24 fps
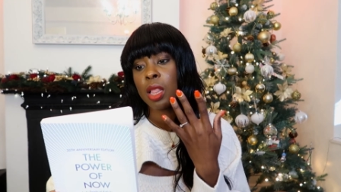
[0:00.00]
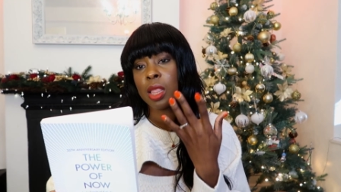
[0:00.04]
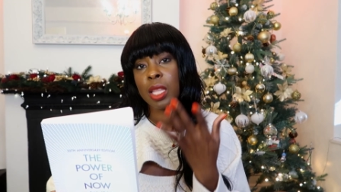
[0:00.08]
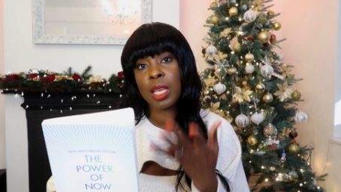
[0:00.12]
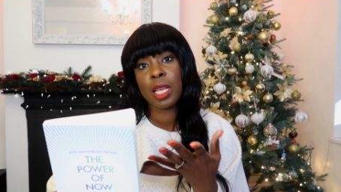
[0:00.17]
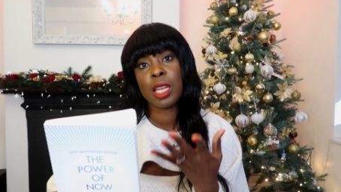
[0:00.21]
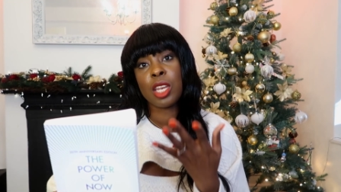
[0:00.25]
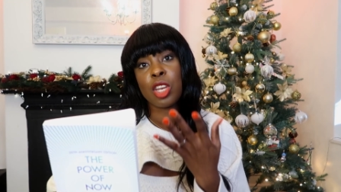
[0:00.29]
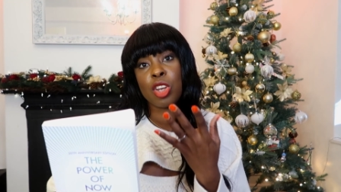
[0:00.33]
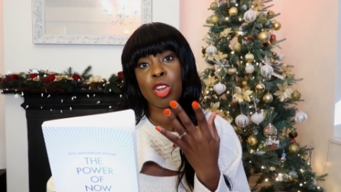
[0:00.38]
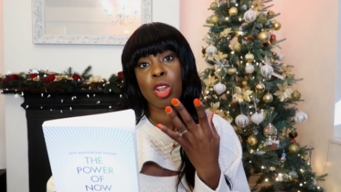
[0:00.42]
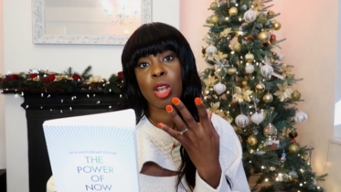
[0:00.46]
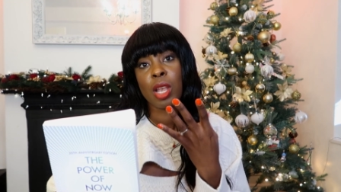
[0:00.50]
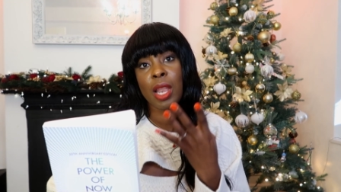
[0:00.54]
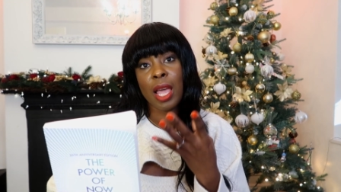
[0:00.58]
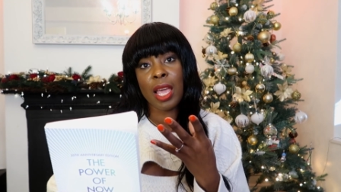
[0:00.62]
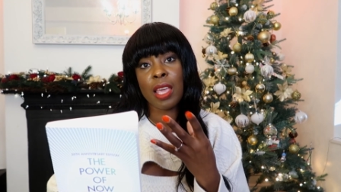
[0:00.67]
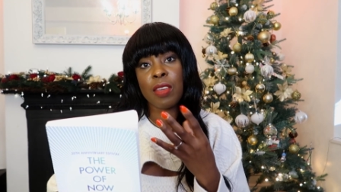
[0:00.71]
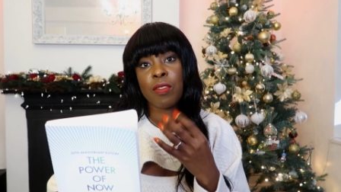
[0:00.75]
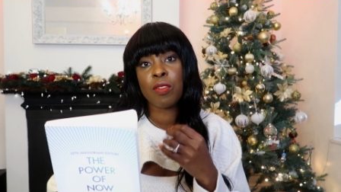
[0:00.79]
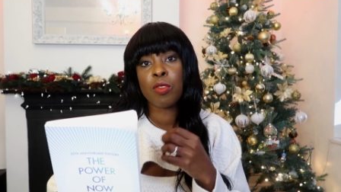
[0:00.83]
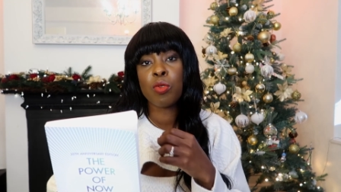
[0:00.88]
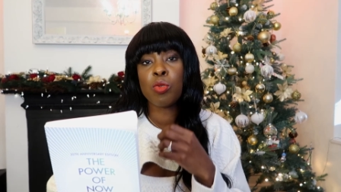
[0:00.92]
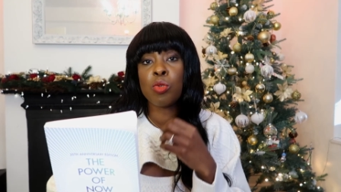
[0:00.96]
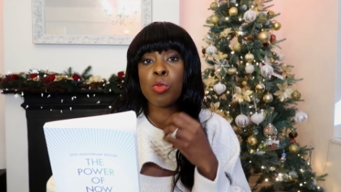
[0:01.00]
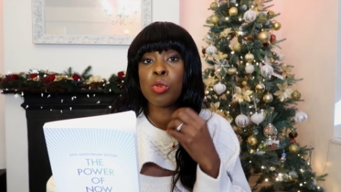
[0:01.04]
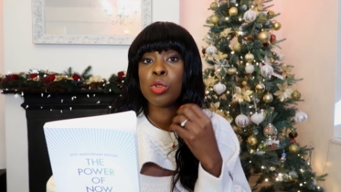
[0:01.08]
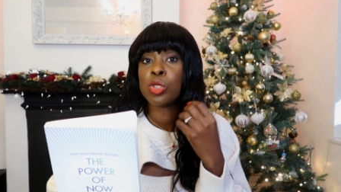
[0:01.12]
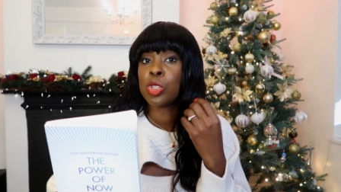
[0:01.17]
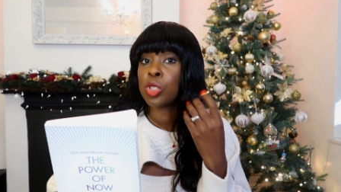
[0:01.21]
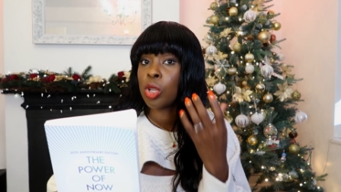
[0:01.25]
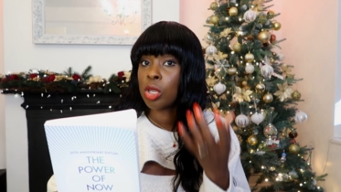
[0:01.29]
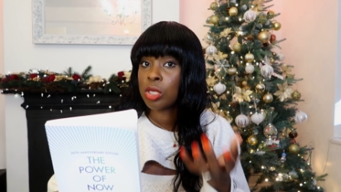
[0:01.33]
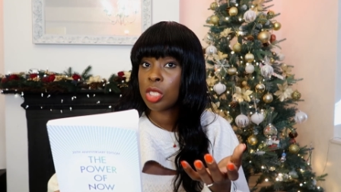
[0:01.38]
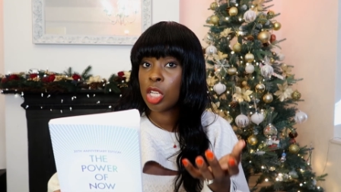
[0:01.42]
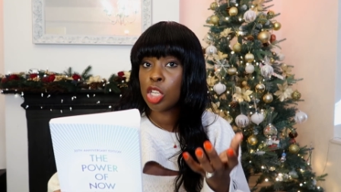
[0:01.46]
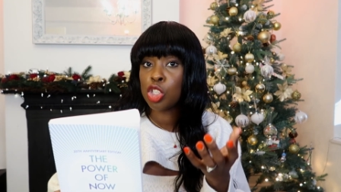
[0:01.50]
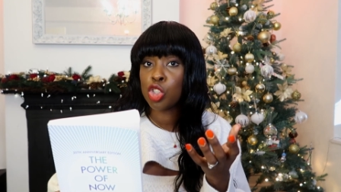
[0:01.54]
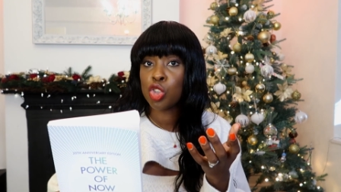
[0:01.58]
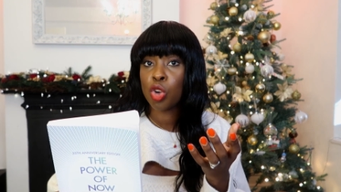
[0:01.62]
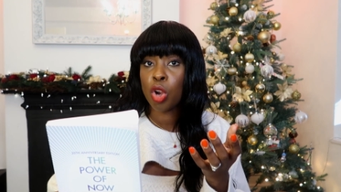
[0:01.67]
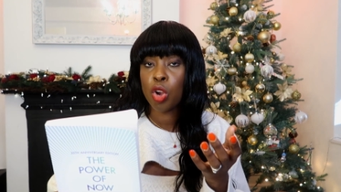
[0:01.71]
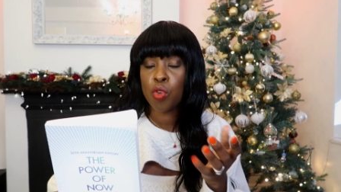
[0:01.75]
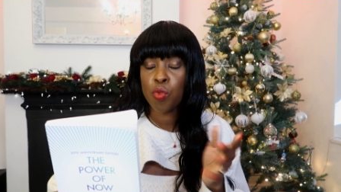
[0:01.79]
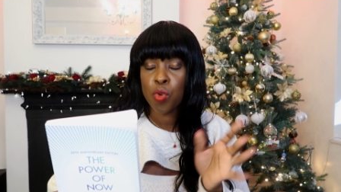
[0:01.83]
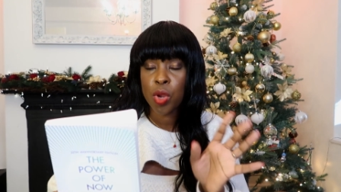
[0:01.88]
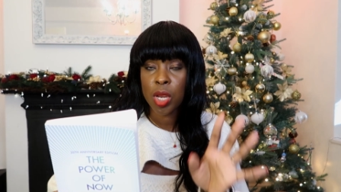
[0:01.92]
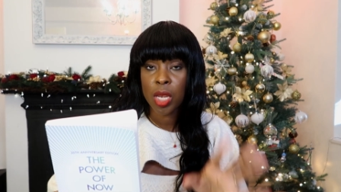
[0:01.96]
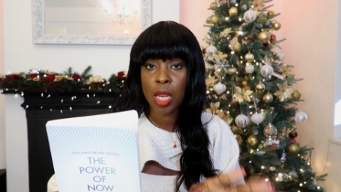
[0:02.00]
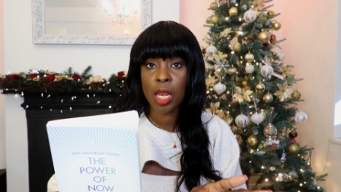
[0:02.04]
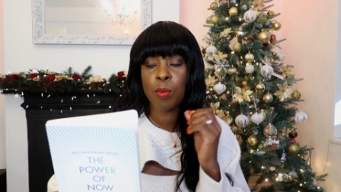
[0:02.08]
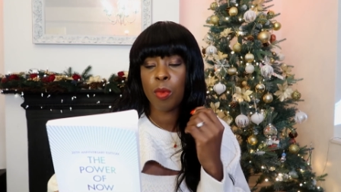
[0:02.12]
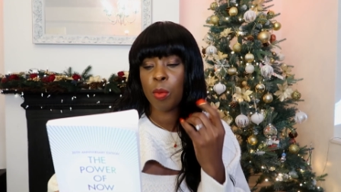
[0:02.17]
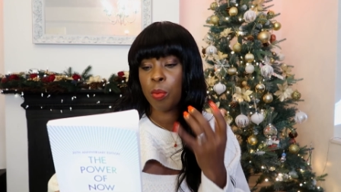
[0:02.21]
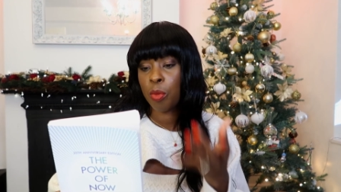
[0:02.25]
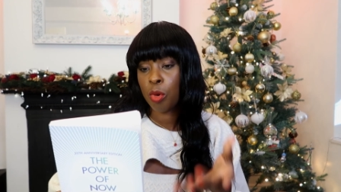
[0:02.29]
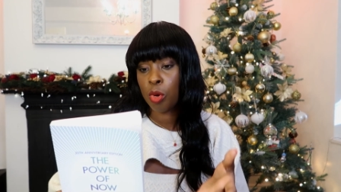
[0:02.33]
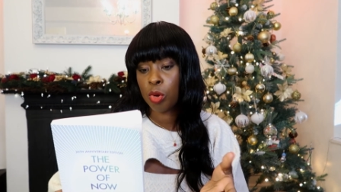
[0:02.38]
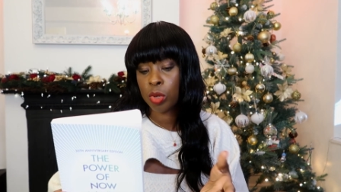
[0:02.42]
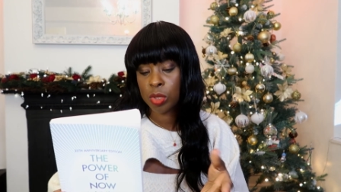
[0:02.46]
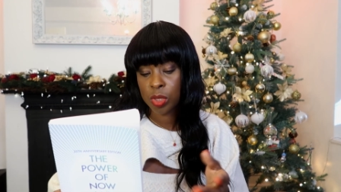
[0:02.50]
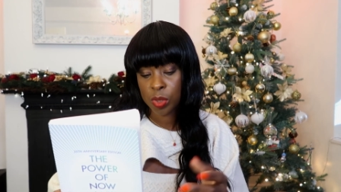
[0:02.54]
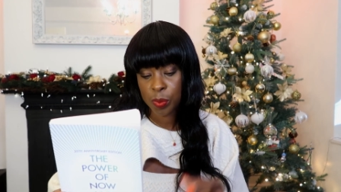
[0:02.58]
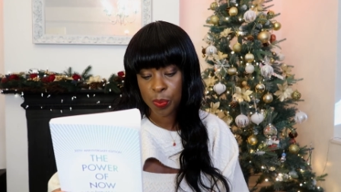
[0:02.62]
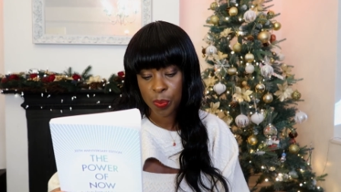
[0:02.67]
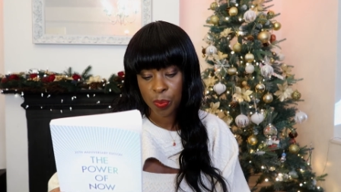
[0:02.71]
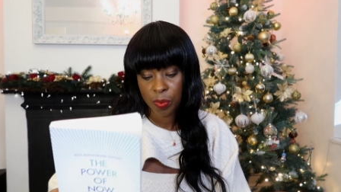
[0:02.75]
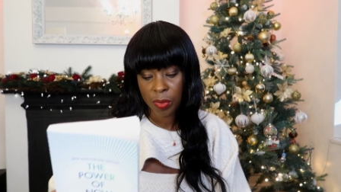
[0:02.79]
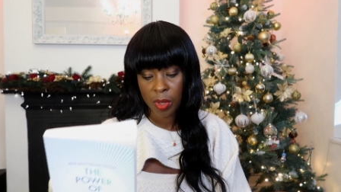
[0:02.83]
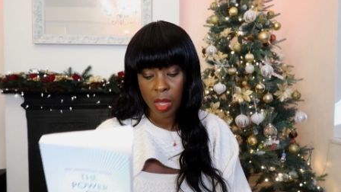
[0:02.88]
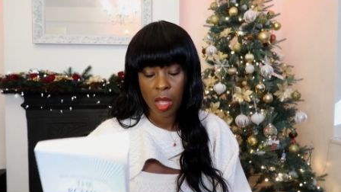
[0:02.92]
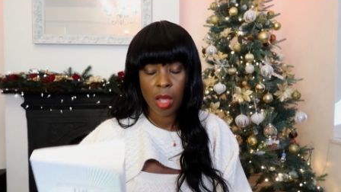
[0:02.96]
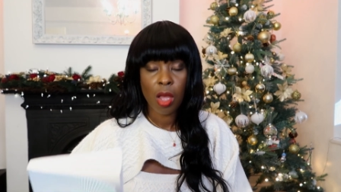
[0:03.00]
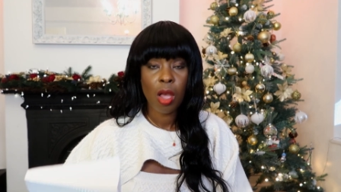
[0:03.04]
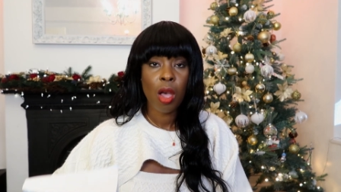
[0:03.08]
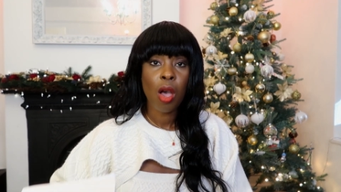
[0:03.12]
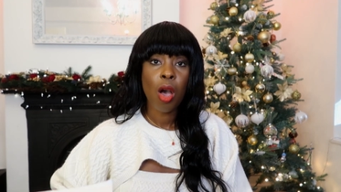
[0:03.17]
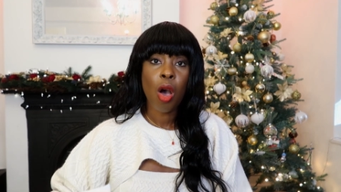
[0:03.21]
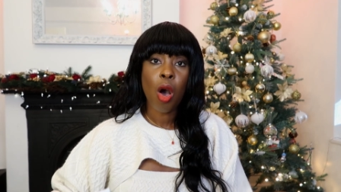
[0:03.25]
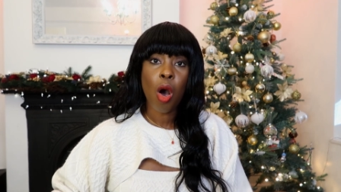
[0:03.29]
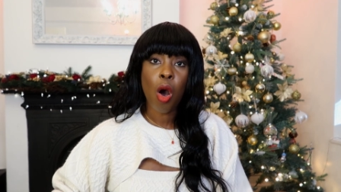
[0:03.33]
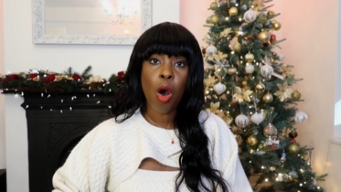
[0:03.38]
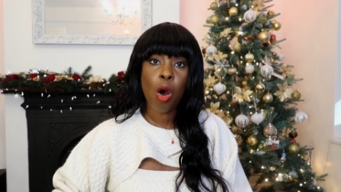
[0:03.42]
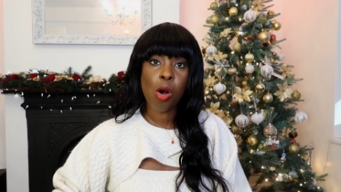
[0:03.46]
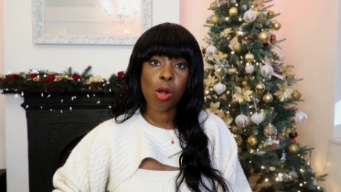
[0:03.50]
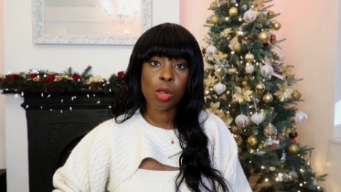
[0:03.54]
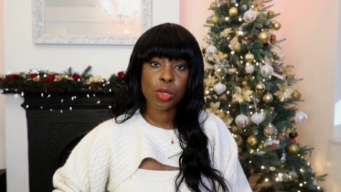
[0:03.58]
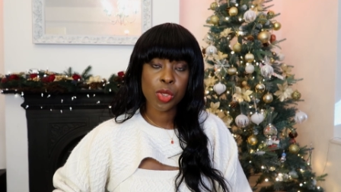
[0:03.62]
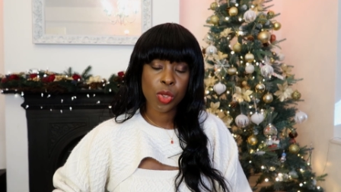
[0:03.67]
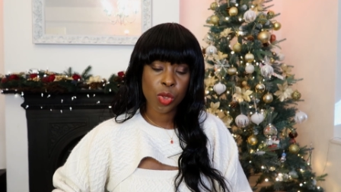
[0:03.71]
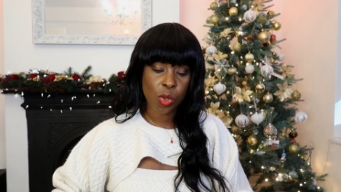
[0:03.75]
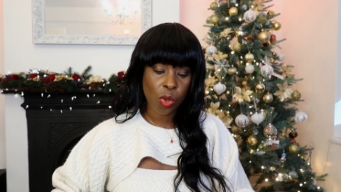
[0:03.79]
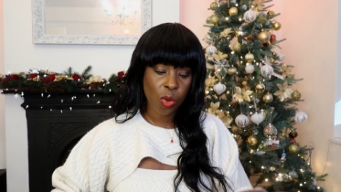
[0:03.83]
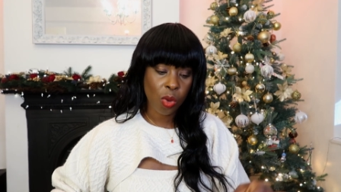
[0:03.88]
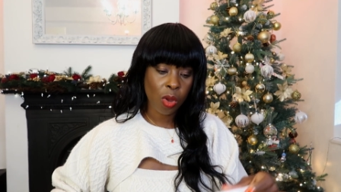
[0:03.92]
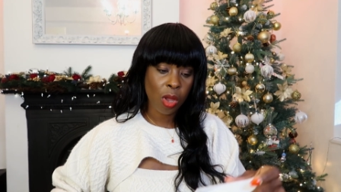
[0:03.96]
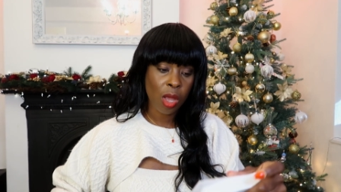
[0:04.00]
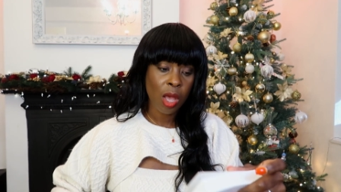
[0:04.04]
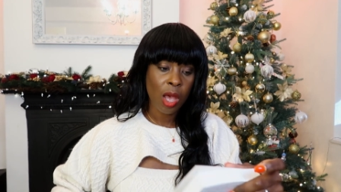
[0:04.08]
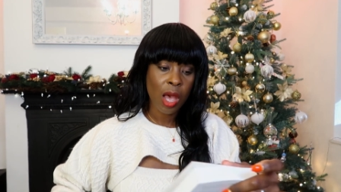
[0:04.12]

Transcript: lady in your life who does enjoy reading books also